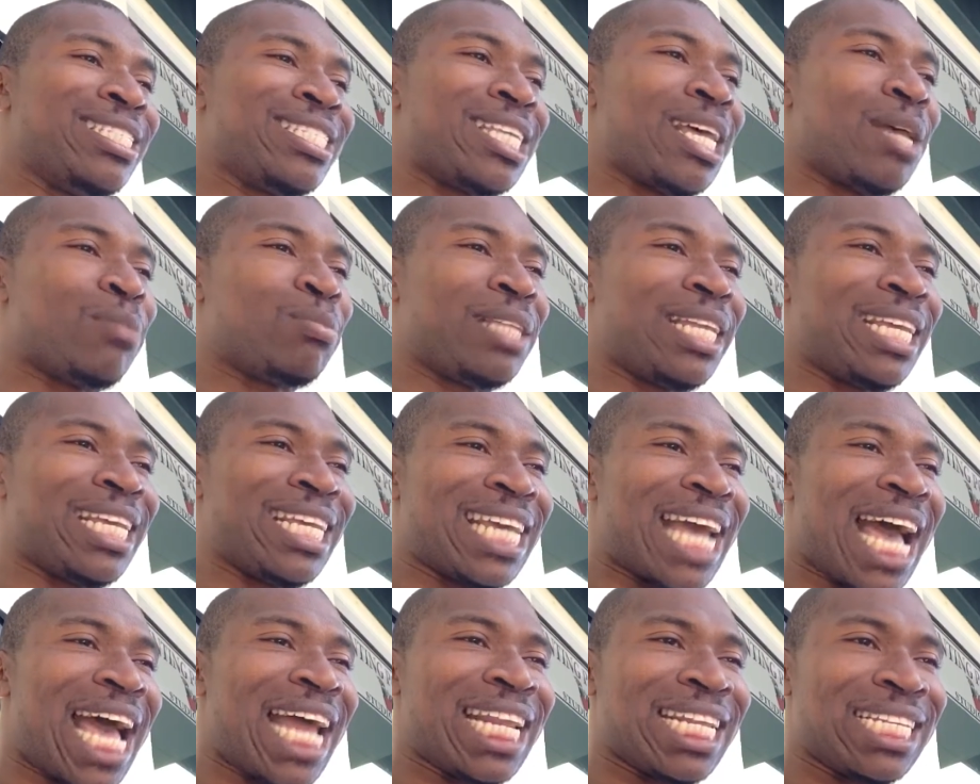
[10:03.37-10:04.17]
something
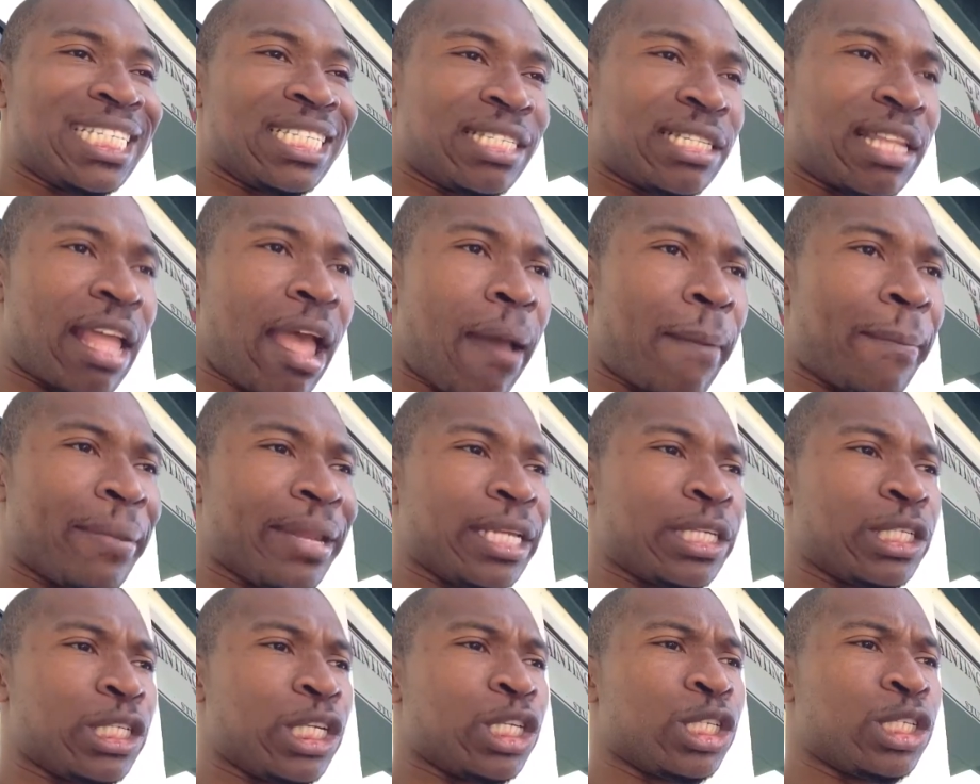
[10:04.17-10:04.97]
God
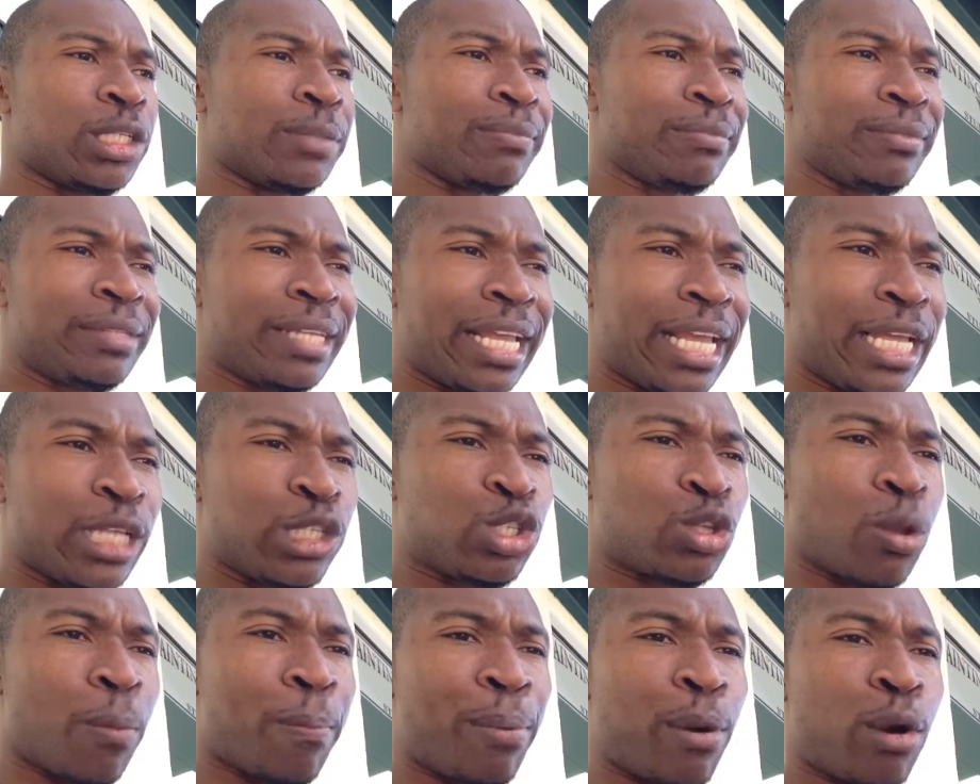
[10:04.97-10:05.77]
establishes,
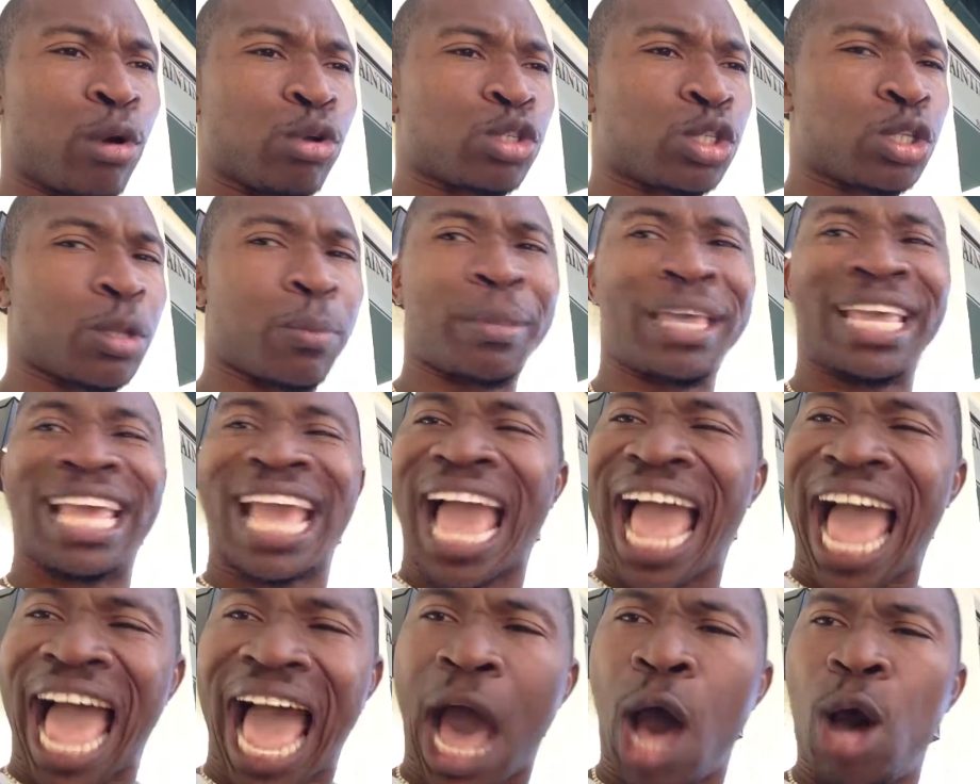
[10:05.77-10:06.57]
it's supposed to be
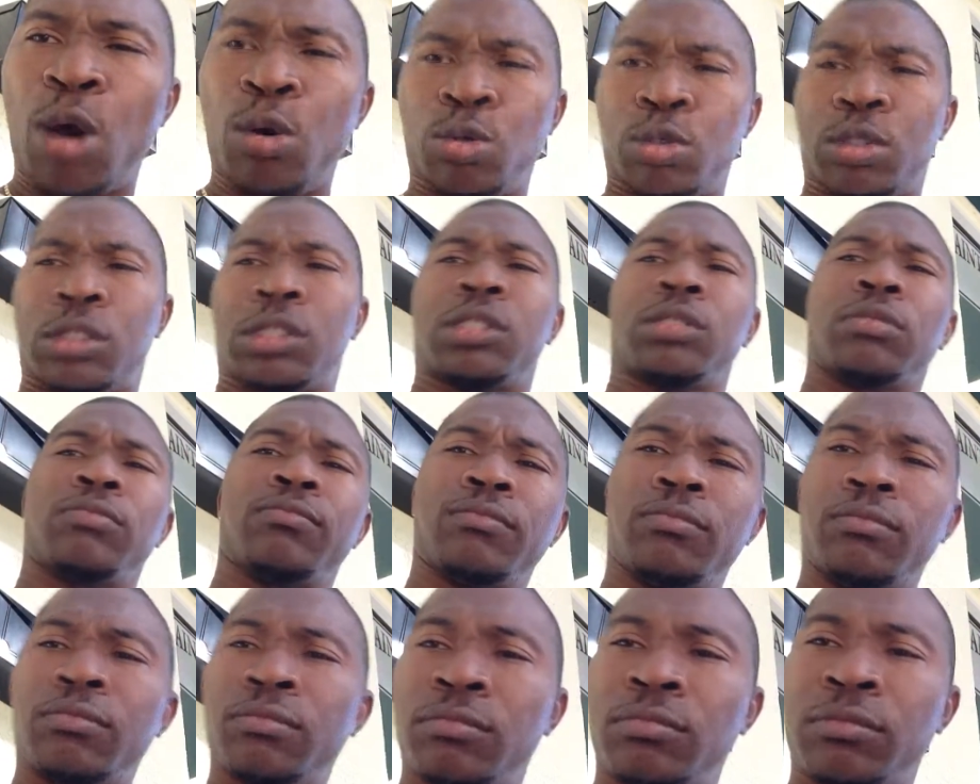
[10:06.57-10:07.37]
out,
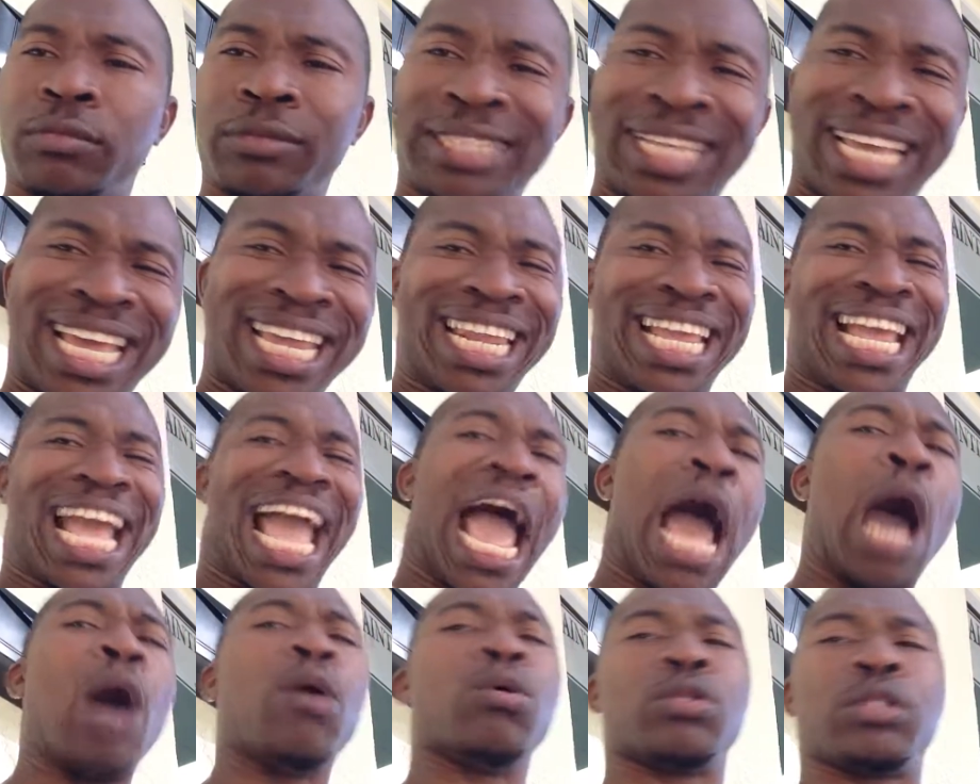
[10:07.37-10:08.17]
getting
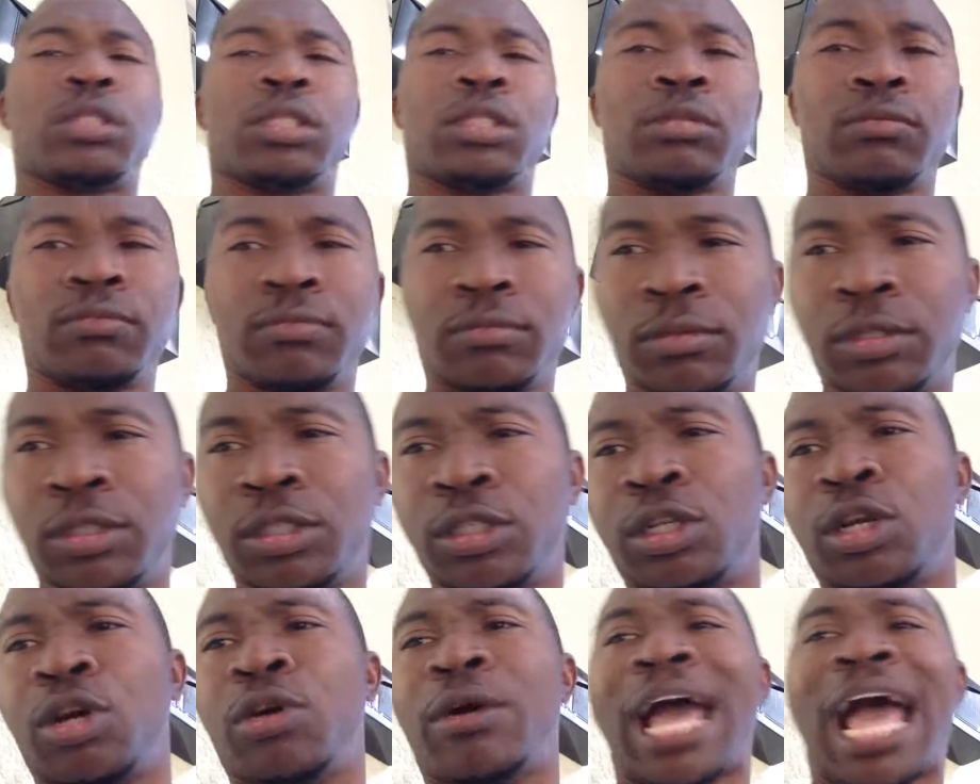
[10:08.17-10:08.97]
out,
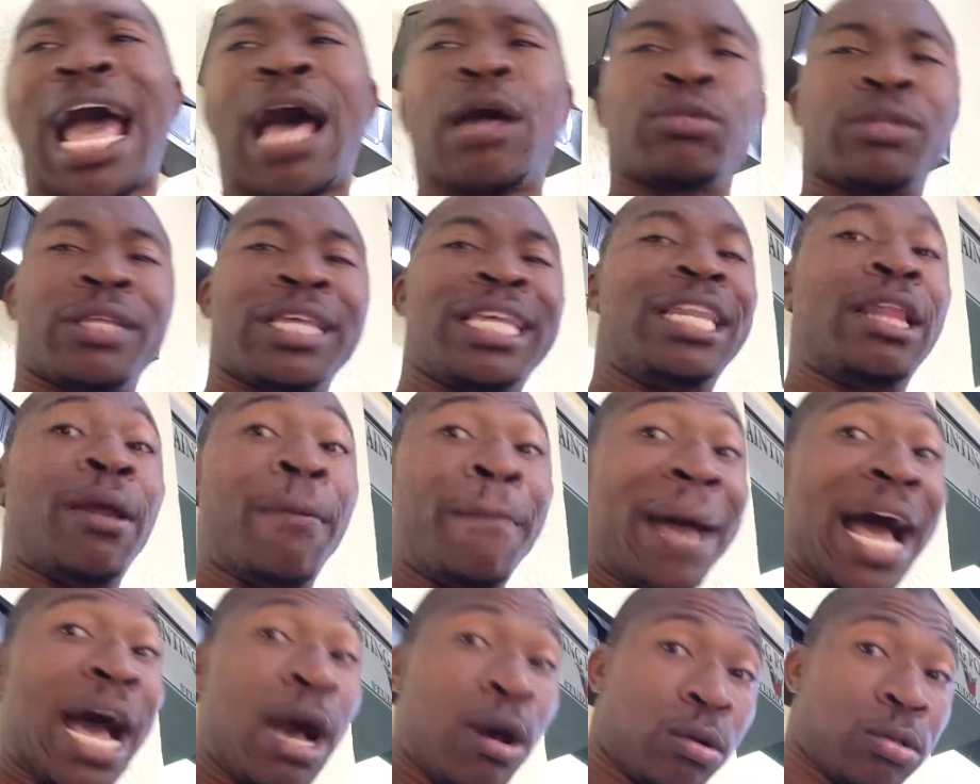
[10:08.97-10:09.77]
you know, out and
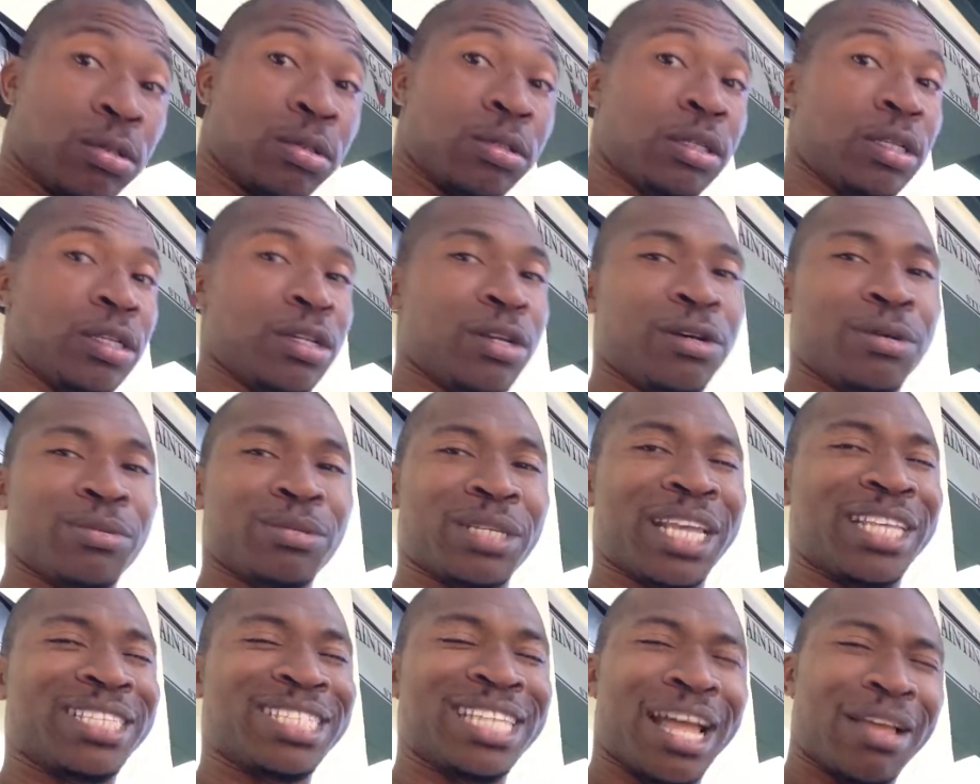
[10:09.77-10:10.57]
about. You know what I'm
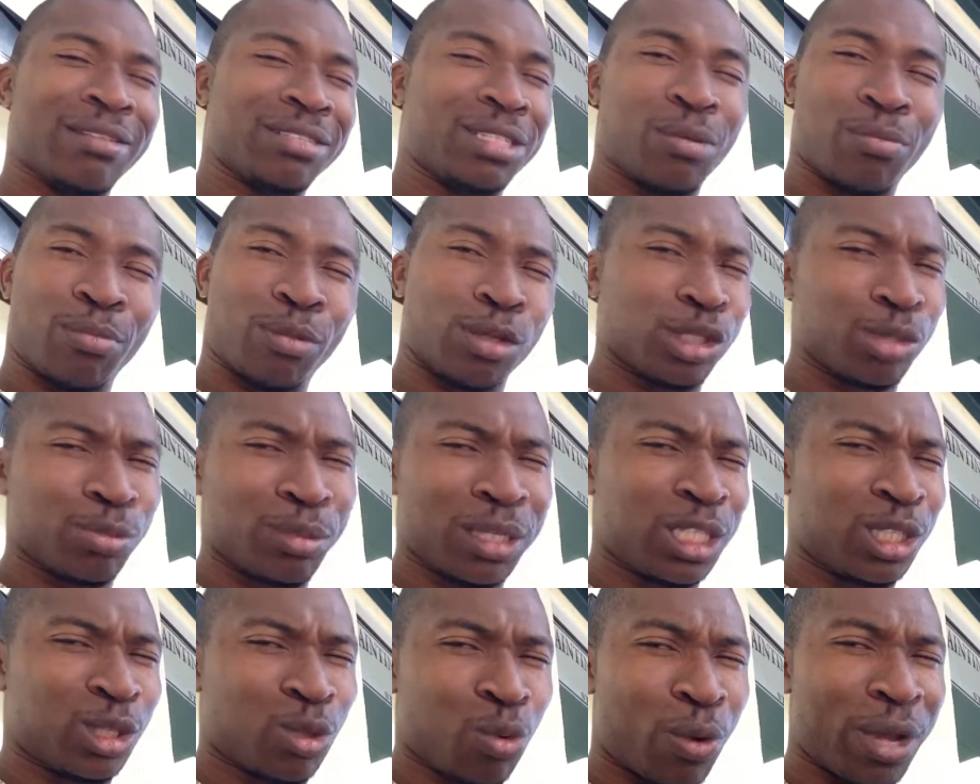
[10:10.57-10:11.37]
saying? It's not supposed to
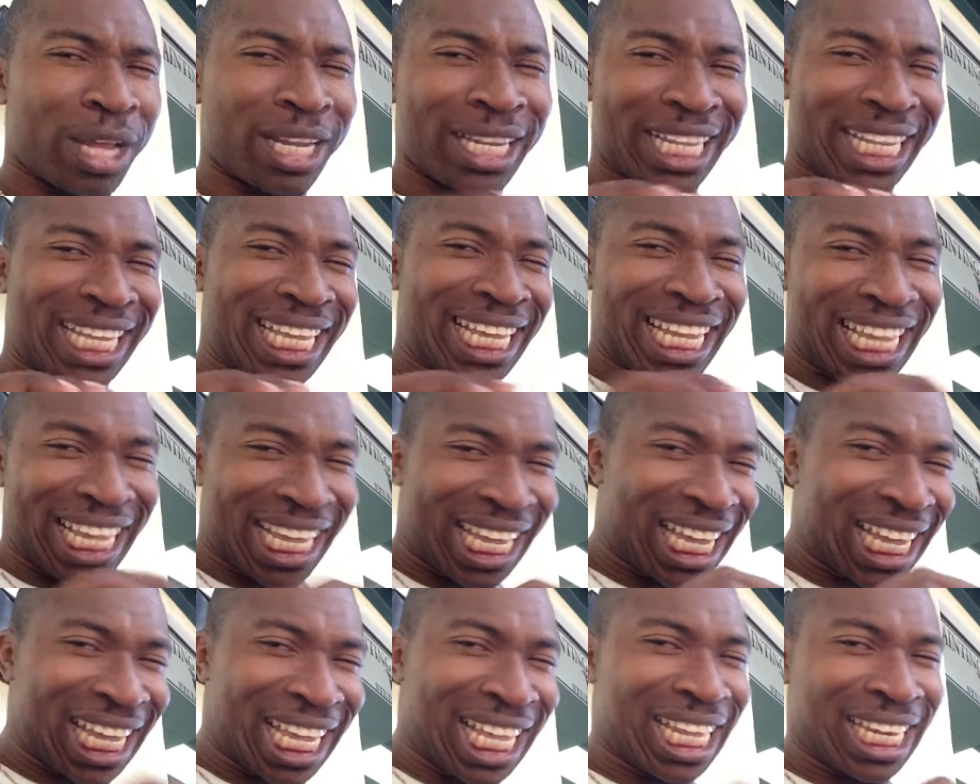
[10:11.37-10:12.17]
be dwelling
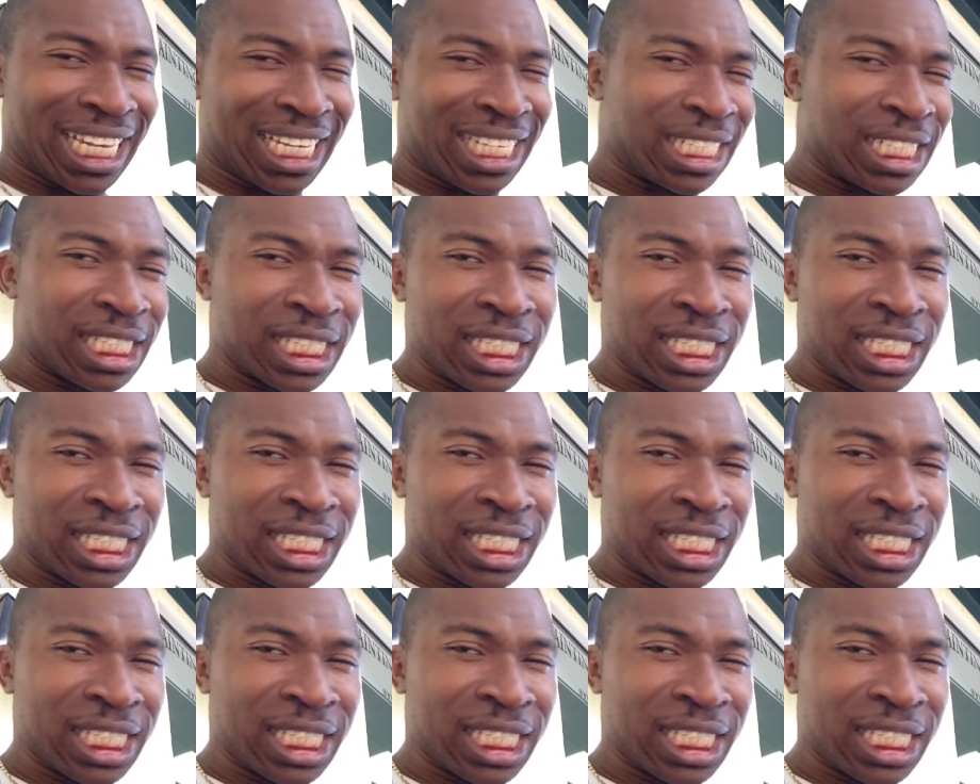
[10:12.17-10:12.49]
in